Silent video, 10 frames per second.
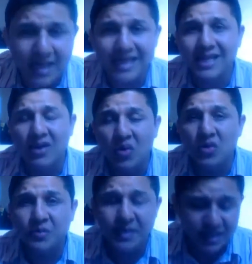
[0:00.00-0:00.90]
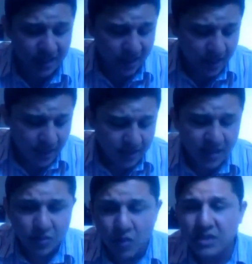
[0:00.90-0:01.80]
in the hospital.
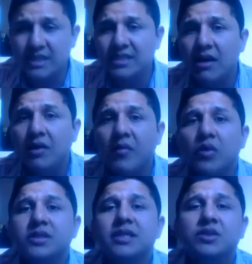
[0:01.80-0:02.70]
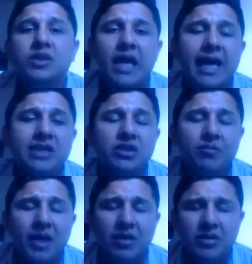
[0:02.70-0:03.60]
That was a terrible situation
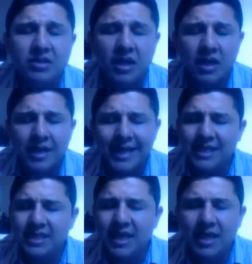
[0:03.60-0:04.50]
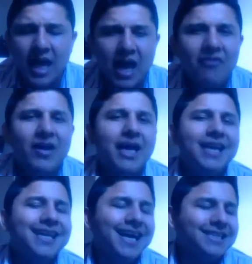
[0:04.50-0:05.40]
because he didn't have
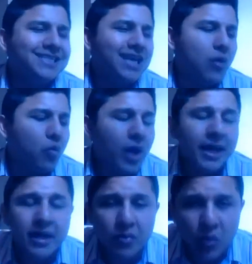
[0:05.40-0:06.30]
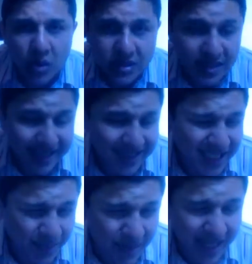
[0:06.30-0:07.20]
any idea why he was in
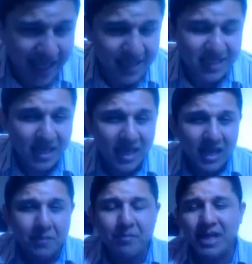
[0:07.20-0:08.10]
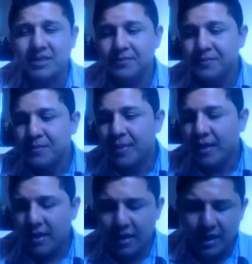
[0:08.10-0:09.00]
that place. But
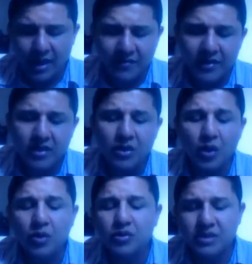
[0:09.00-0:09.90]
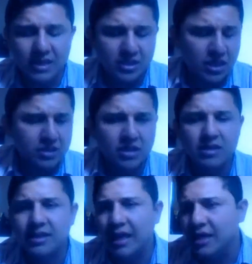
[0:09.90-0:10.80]
even though the
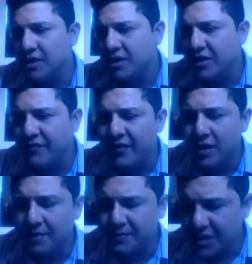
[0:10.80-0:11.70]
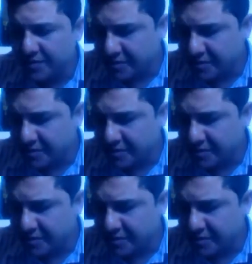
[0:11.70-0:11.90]
doctors and the different